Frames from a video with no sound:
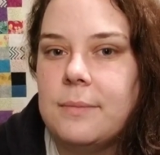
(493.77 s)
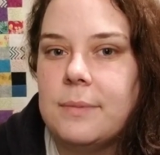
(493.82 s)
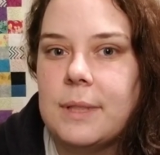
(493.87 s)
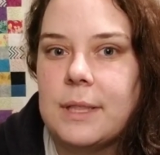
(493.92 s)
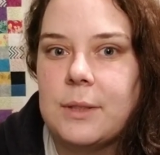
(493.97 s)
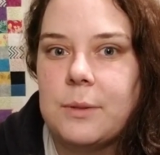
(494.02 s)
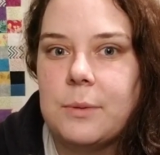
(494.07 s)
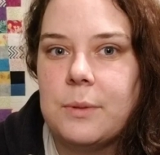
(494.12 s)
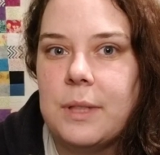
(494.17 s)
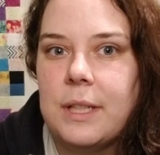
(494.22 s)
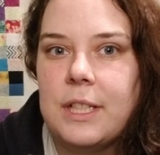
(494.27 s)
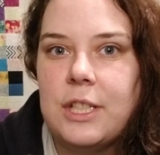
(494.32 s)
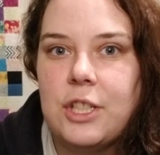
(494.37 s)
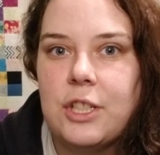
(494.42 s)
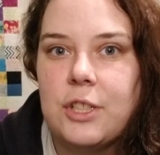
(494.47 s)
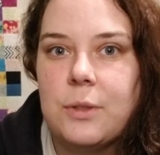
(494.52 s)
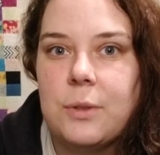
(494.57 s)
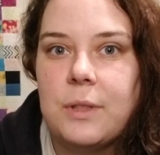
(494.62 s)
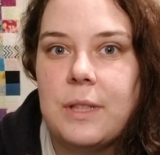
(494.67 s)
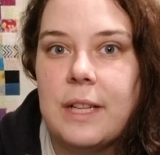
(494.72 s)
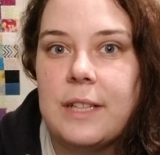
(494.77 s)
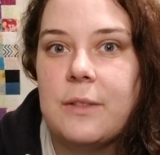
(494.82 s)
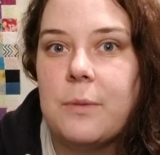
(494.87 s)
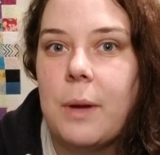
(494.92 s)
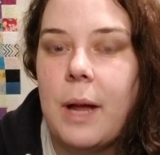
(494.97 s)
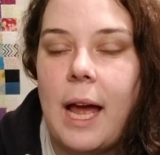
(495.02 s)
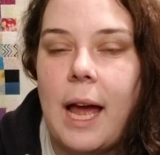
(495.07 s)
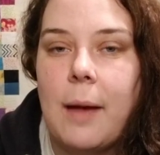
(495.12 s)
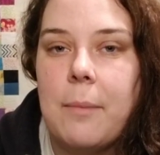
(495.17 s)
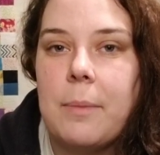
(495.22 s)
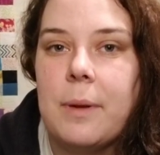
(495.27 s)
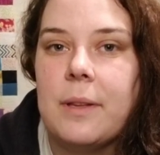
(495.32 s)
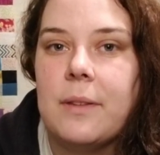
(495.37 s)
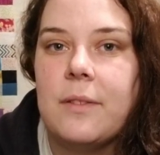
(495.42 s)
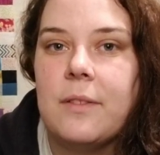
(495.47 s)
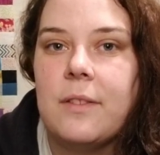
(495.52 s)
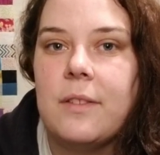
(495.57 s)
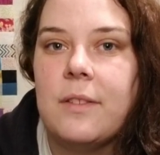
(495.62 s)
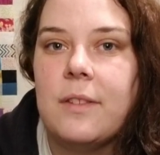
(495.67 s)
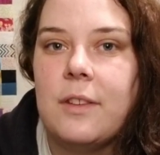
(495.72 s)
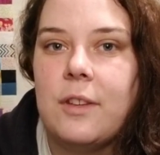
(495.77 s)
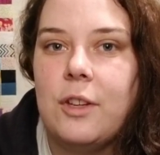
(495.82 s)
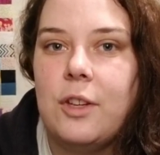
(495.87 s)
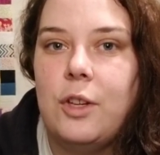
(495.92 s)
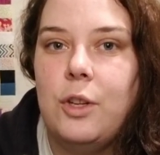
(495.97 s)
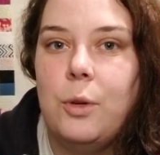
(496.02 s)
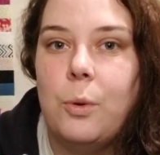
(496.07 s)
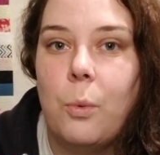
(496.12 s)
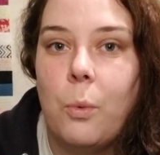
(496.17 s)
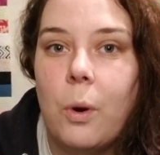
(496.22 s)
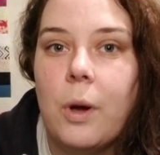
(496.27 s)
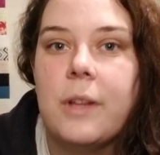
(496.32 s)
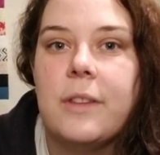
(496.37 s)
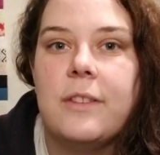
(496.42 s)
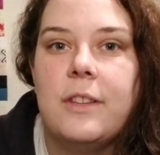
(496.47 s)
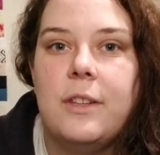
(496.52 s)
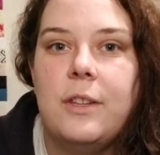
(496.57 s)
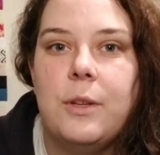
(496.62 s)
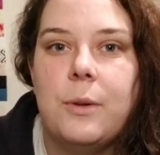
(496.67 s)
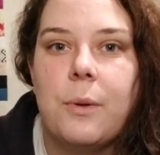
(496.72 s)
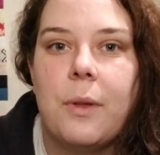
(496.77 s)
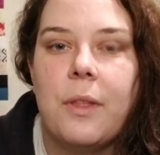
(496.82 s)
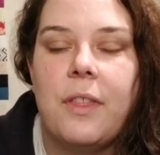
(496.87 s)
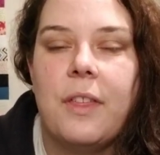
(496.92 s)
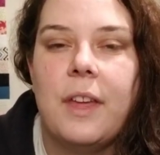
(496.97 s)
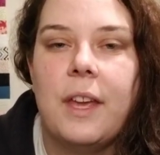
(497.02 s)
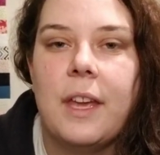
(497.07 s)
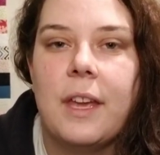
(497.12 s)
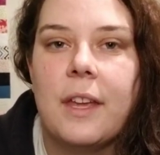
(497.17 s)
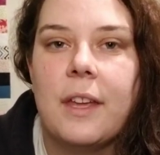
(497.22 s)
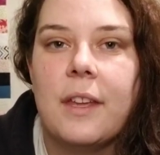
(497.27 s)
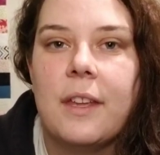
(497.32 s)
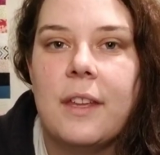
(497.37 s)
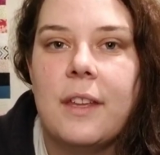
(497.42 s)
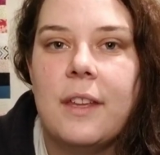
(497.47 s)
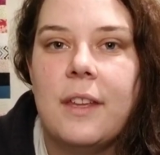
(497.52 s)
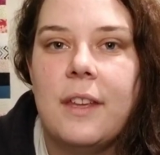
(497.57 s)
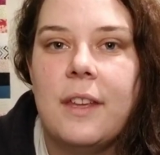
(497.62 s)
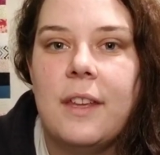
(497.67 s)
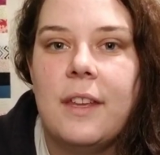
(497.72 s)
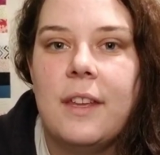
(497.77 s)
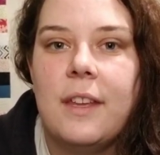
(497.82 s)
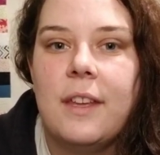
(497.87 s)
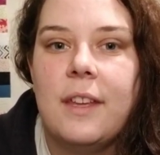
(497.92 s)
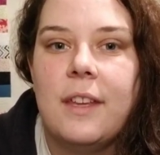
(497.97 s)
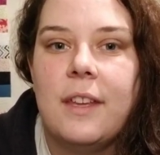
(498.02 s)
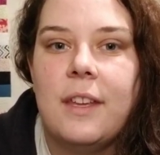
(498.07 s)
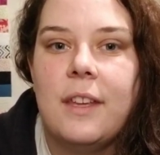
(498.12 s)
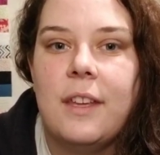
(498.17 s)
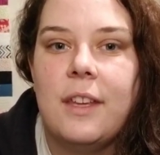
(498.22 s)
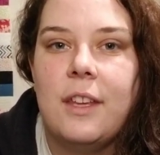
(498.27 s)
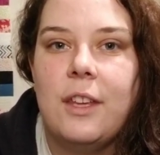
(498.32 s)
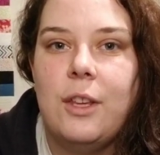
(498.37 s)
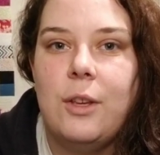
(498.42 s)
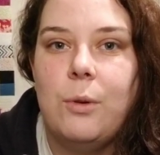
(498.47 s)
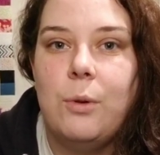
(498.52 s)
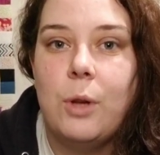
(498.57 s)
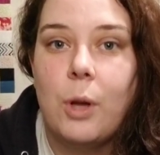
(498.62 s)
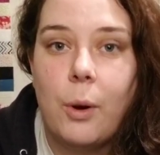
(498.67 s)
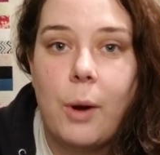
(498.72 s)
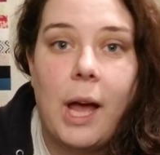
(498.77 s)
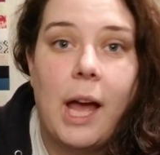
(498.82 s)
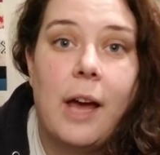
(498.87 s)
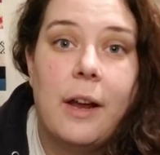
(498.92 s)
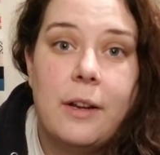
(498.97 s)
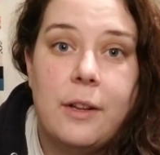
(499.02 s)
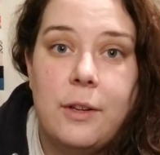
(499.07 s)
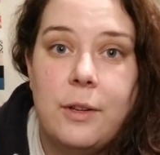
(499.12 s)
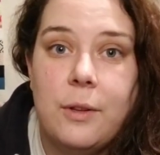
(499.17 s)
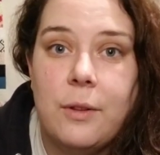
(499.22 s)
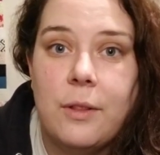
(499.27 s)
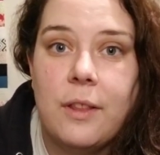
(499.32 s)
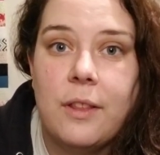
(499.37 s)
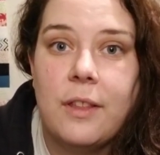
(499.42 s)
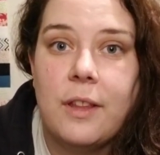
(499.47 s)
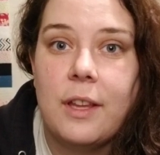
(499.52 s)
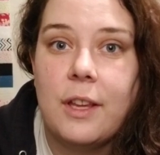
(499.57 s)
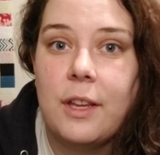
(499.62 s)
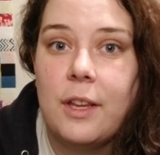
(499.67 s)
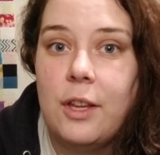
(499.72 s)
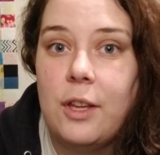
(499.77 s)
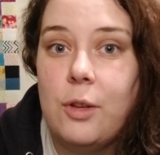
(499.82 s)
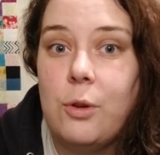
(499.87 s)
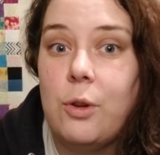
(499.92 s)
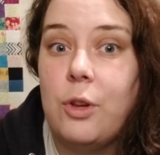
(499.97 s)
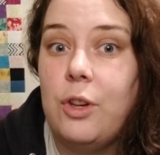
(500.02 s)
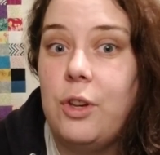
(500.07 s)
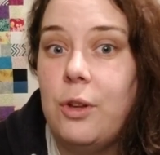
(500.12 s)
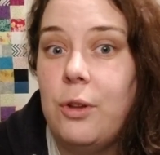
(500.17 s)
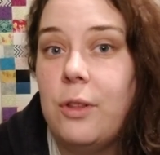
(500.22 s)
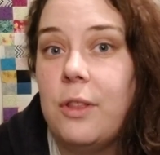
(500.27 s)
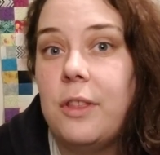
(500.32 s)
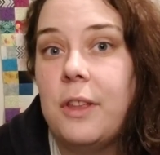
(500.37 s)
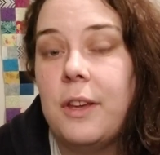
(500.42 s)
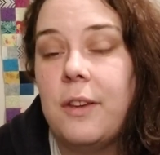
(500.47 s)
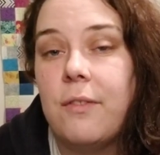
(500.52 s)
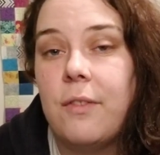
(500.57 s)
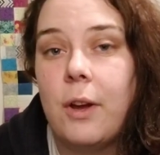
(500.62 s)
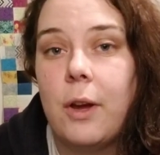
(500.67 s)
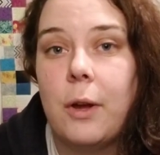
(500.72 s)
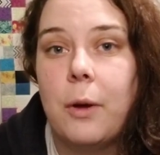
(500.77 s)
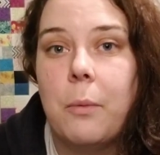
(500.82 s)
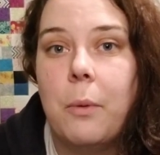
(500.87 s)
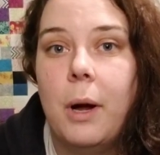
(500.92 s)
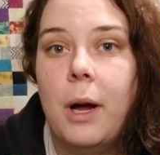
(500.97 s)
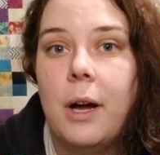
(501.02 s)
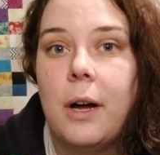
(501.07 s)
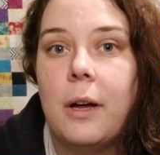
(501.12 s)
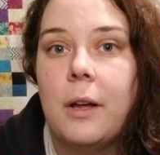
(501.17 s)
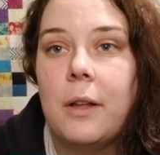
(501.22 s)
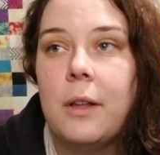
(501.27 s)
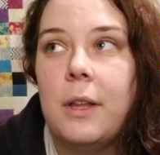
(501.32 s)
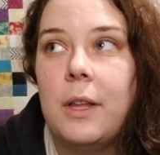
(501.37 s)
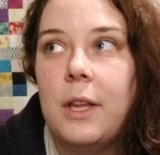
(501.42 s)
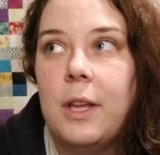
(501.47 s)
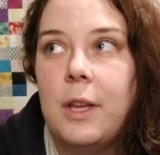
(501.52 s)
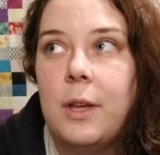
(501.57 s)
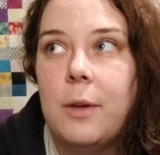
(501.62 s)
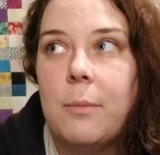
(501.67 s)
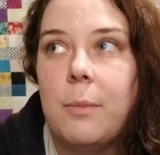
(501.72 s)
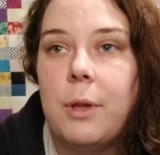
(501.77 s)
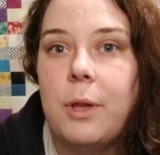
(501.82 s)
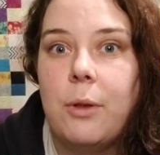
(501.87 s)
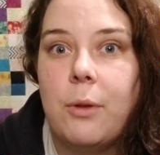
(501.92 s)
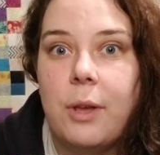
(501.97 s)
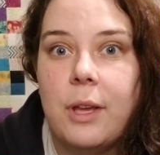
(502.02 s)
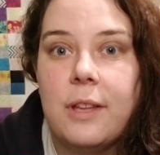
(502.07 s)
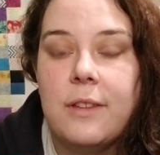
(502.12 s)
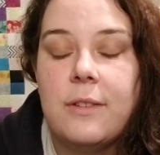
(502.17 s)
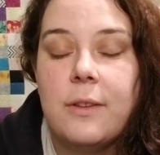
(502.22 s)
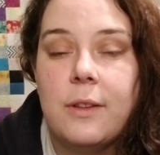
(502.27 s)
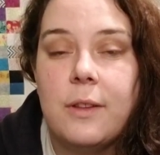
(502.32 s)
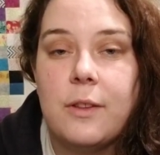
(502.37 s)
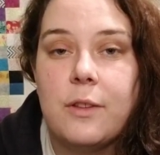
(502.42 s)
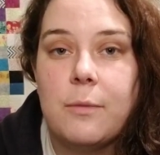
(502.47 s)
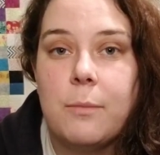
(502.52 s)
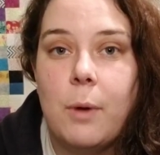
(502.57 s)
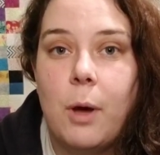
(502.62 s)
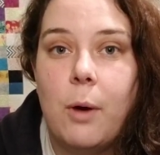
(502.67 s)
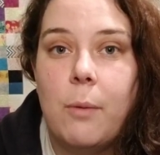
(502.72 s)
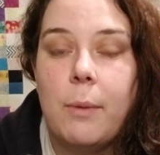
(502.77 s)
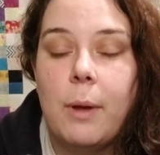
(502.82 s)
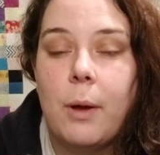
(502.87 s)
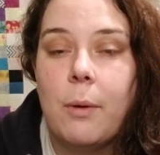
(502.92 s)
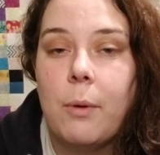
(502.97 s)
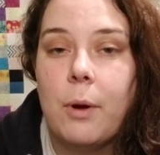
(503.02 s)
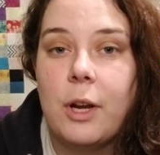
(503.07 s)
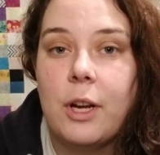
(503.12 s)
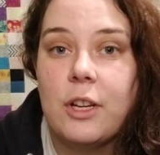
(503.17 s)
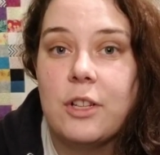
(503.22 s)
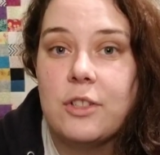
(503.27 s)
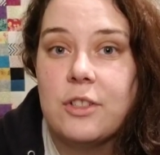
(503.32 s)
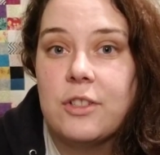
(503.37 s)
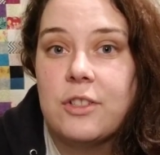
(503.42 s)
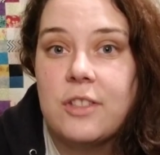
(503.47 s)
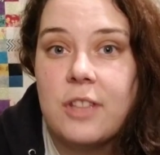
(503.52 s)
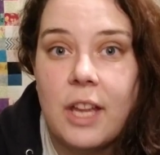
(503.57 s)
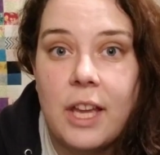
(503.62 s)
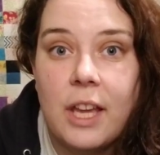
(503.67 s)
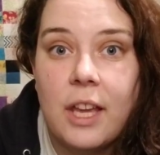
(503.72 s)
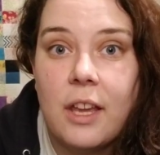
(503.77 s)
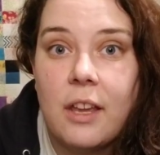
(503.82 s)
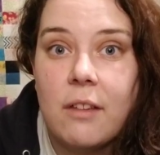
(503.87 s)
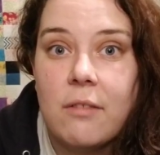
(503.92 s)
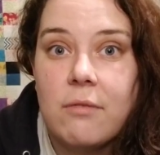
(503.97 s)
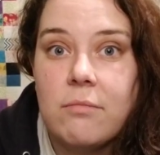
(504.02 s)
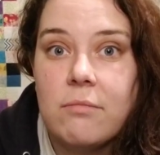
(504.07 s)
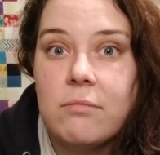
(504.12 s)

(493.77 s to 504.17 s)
that's it's just that's what happens. You want to do a thing, you know how to do the thing. You could do the thing very well, but you'll get to this moment where you're just like,